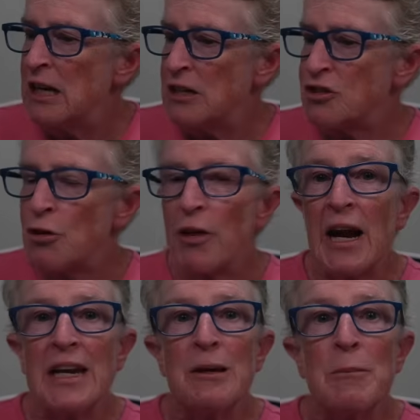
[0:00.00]
so that
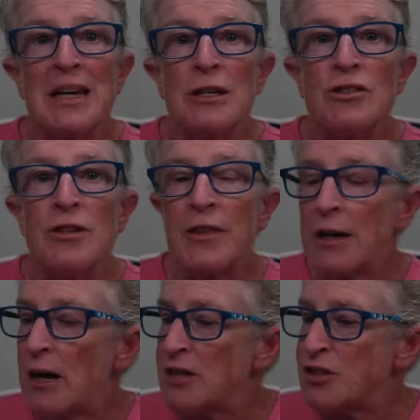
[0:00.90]
I come into the
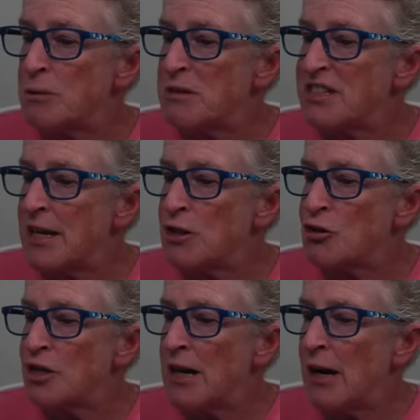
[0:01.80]

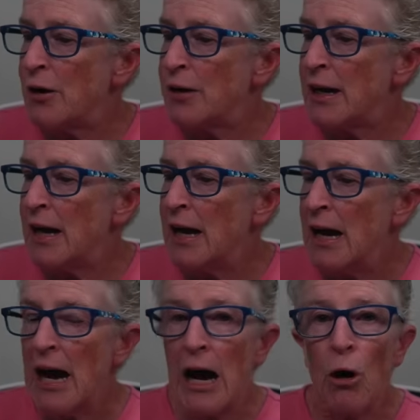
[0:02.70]
customization area.
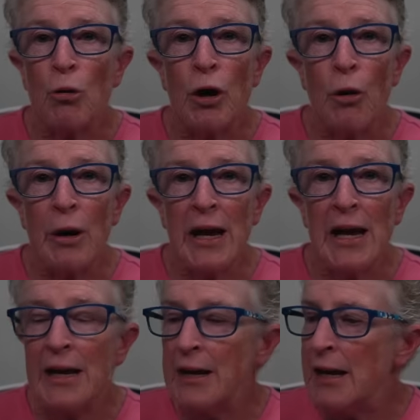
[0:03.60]
I'll go
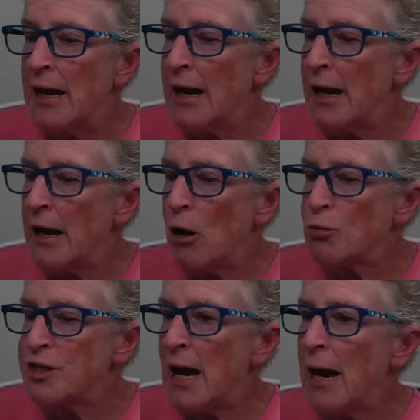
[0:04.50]
ahead and I'll
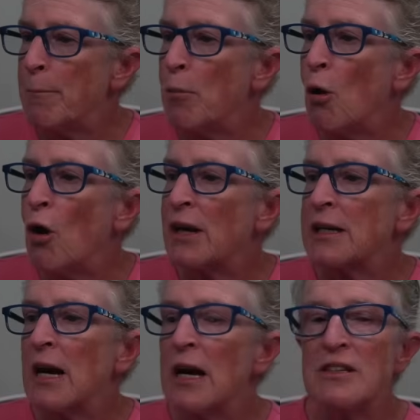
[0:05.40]
tap on
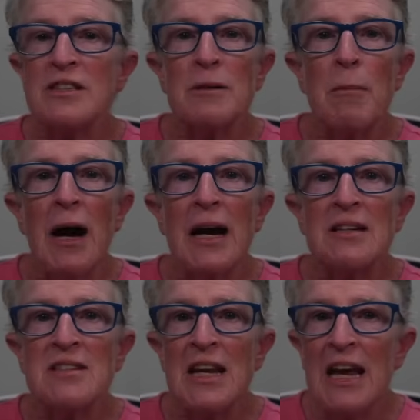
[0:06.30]

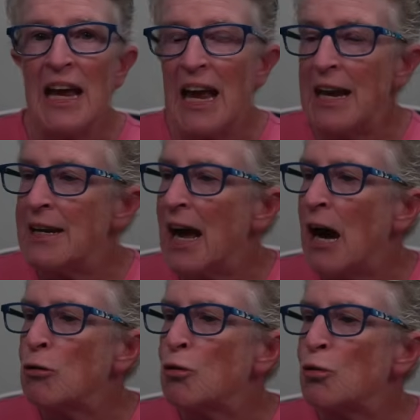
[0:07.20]
customize and
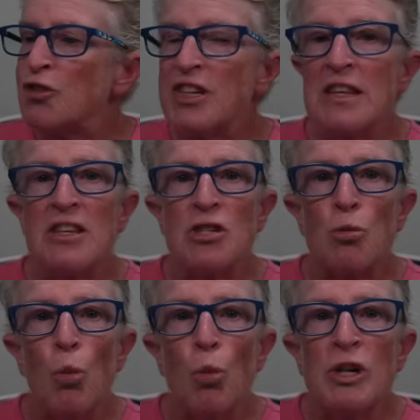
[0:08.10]
now you'll see this
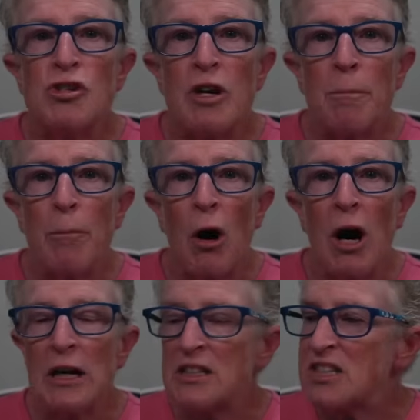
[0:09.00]
widget
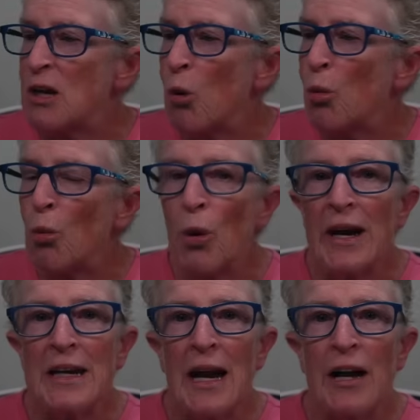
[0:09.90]
box
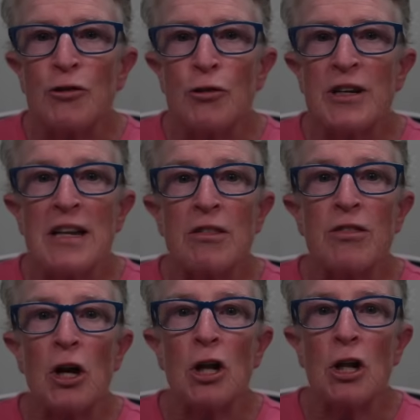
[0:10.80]
right underneath
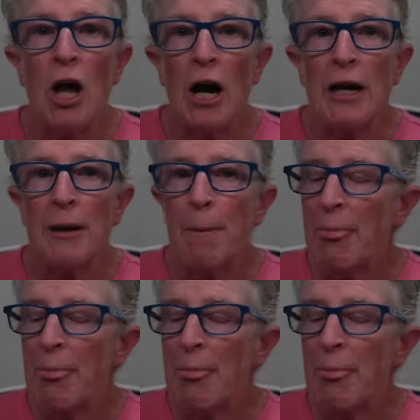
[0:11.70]
the clock.